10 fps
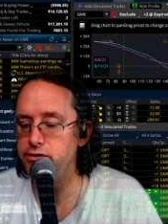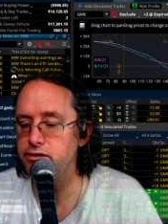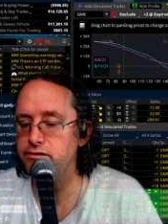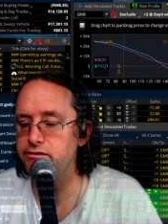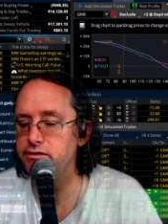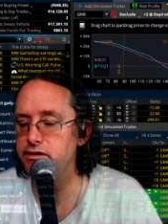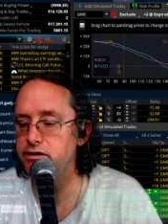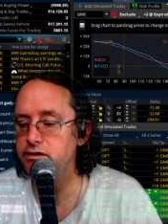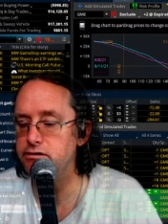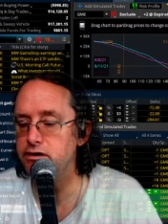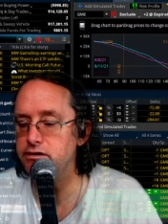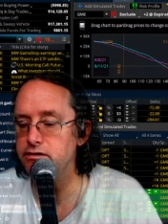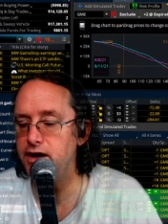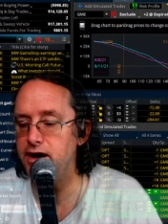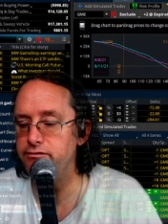You can see in the
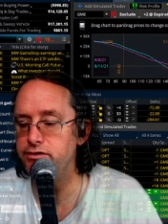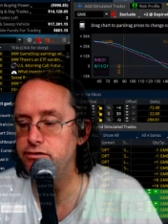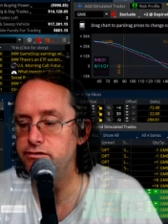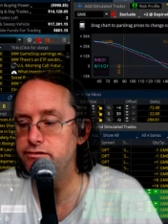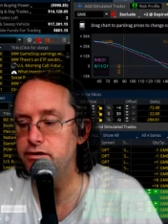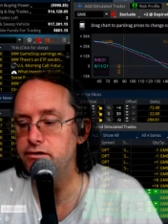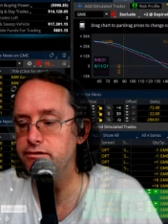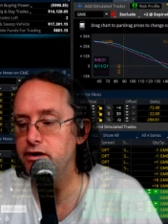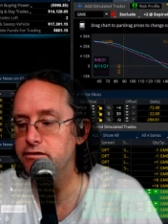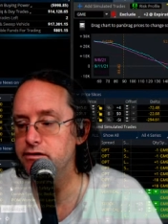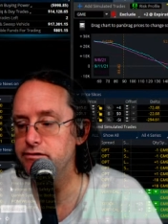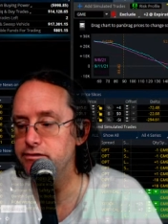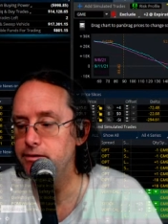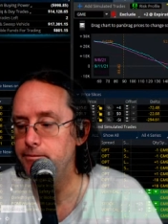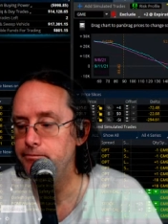live news there's like this